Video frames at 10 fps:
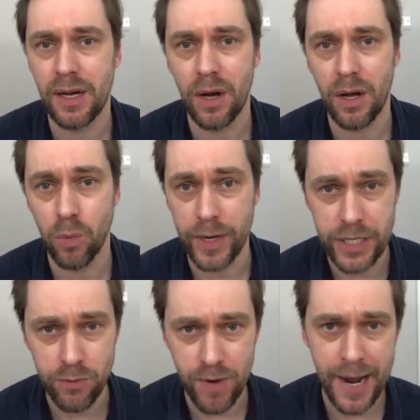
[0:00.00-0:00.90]
And when
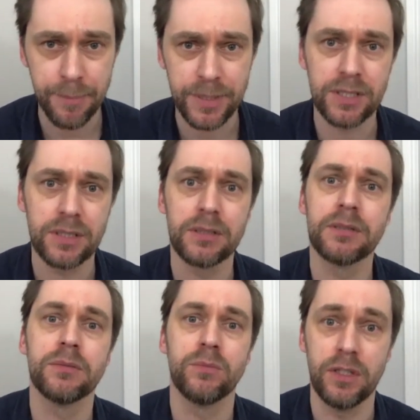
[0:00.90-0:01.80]
you wrapped,
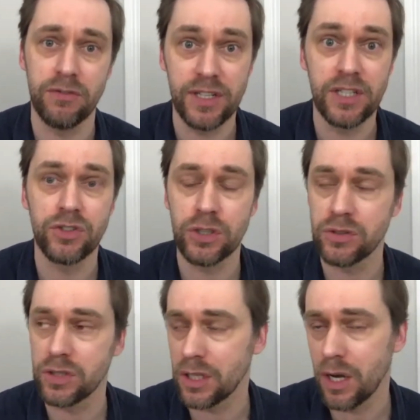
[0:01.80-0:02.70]
when you finished
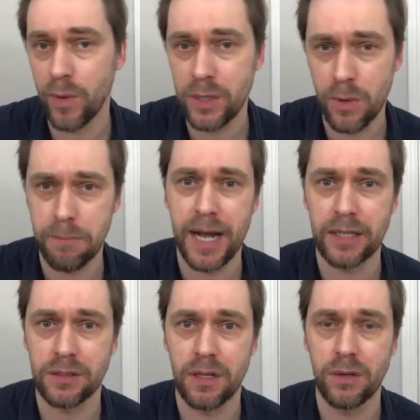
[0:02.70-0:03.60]
shooting, and when you went back
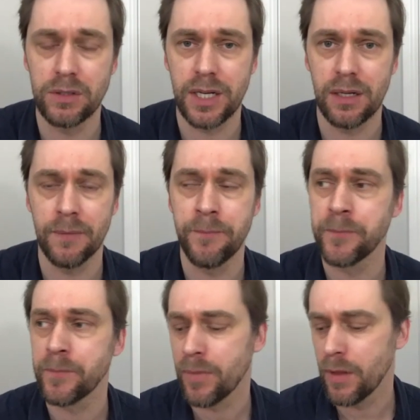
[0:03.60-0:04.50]
to the hotel.
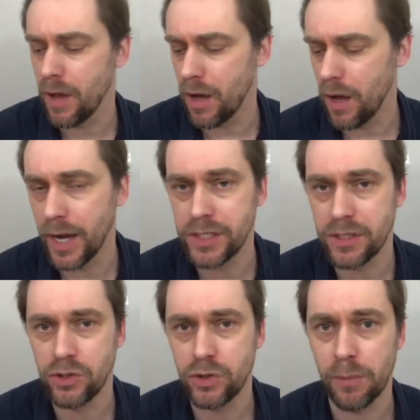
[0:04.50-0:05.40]
I did a
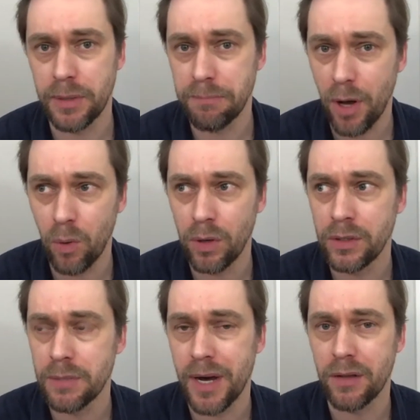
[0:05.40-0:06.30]
job in Poland
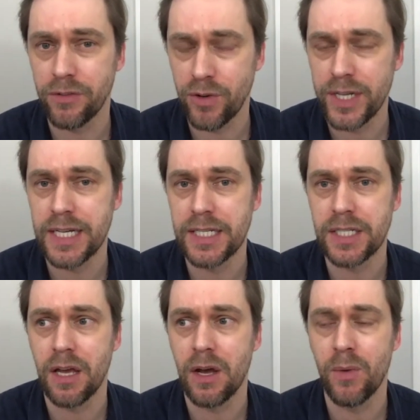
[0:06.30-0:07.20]
about 3 years
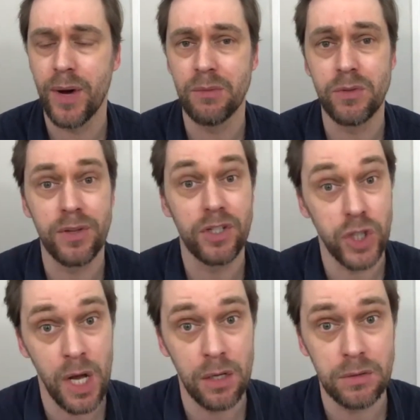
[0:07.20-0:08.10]
ago, and it was with a
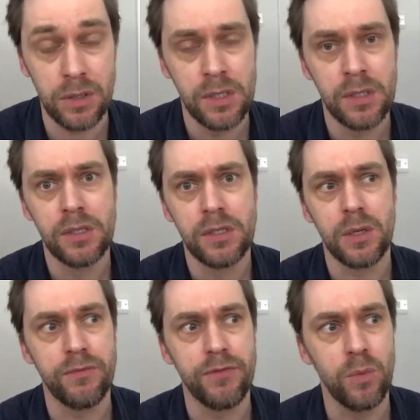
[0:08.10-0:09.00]
child. So
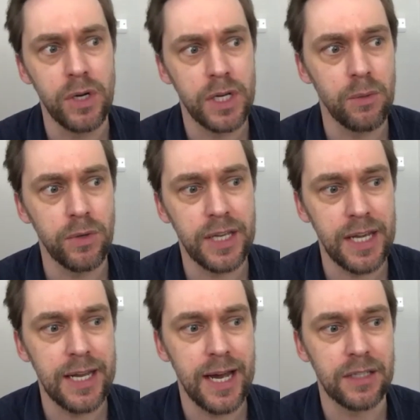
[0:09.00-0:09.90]
if you're working with
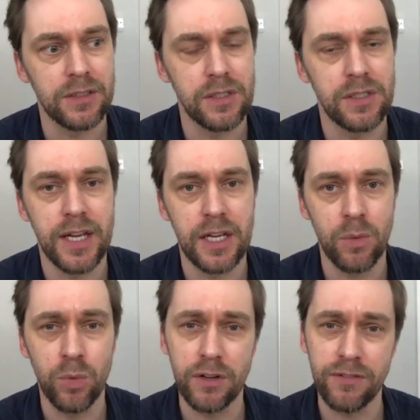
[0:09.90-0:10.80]
kid actors, they can
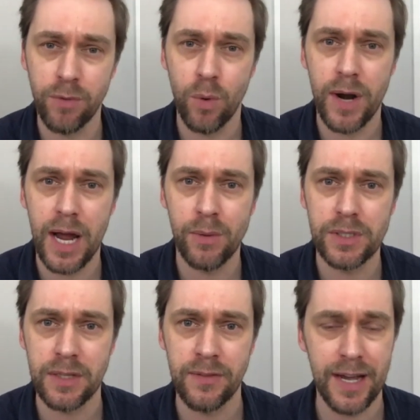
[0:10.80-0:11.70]
work 4 hours
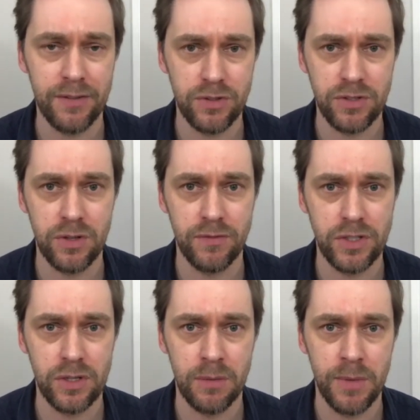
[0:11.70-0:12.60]
and they have to serve a
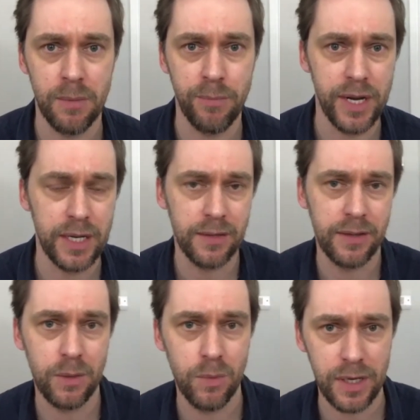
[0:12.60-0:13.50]
certain amount of break and then they
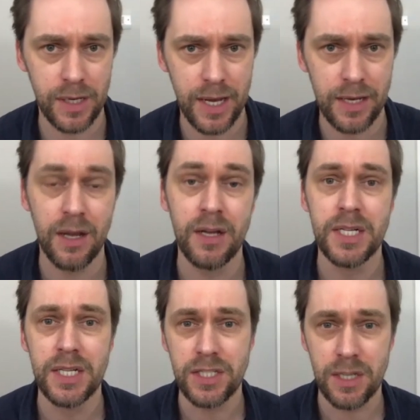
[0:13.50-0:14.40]
can work again.
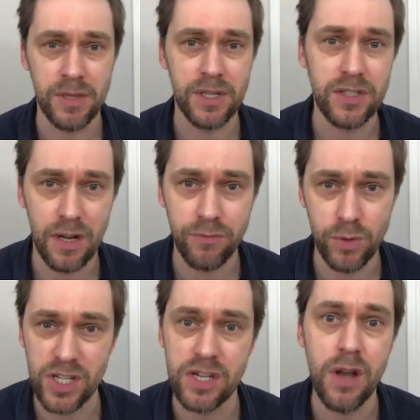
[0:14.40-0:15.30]
Some of the stuff was
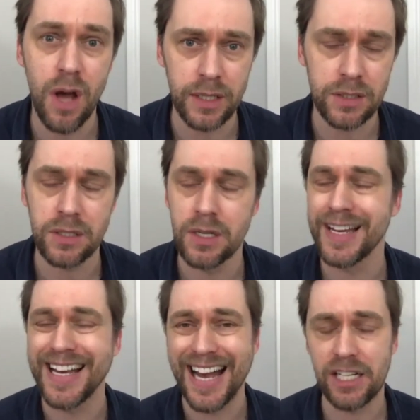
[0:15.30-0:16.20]
at night.
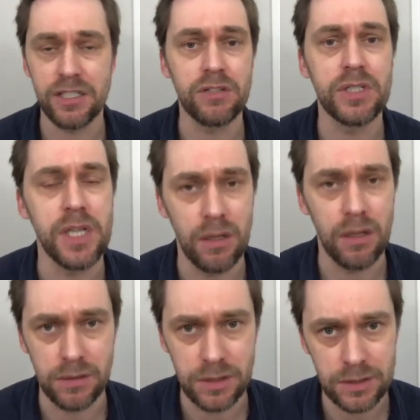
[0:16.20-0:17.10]
As a
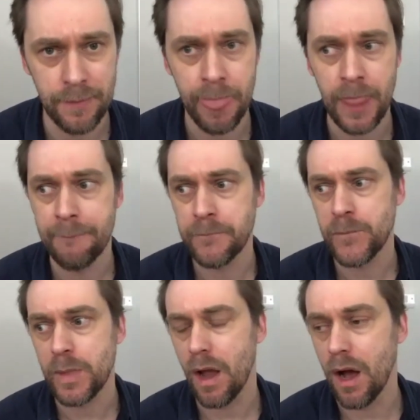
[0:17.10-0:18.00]
result,
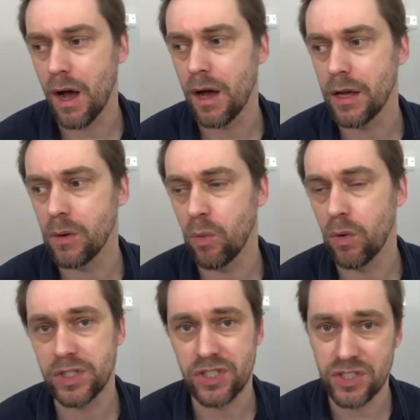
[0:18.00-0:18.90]
I
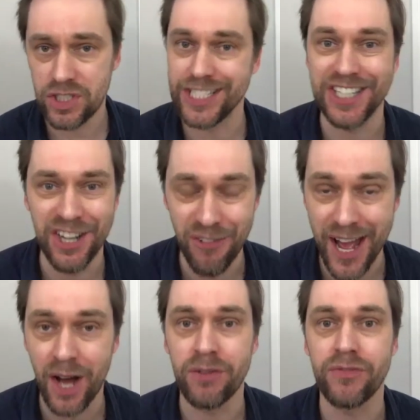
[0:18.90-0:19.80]
was sitting
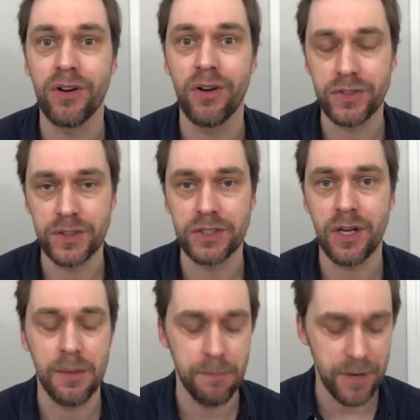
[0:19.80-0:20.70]
around for a lot of the
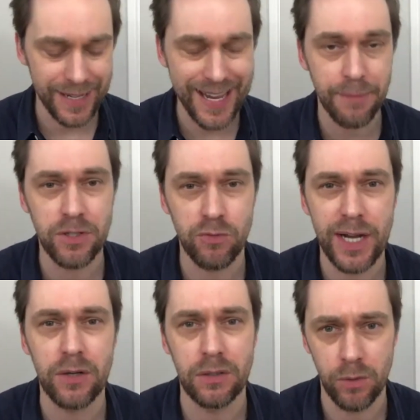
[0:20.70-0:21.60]
time, but I kept a
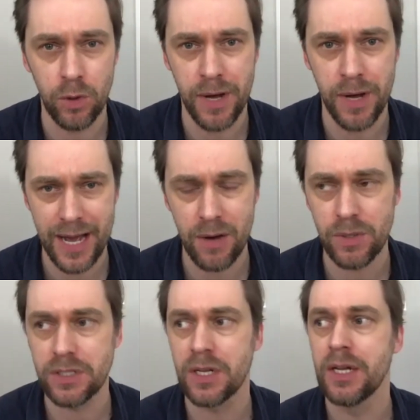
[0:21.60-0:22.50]
record of all my
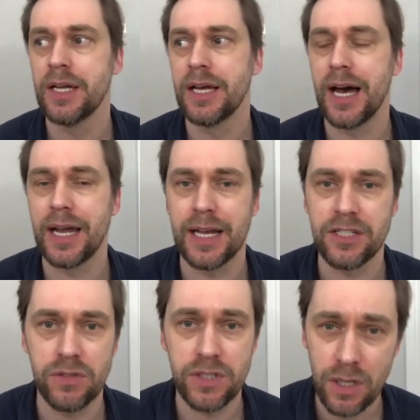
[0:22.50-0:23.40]
hours. And as a
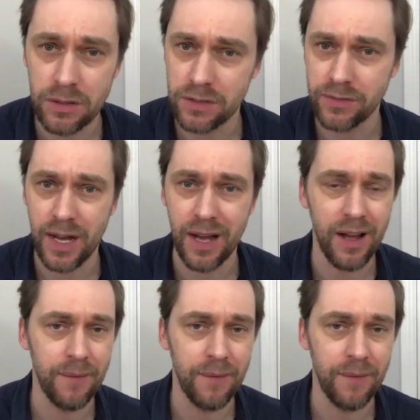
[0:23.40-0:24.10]
result of that,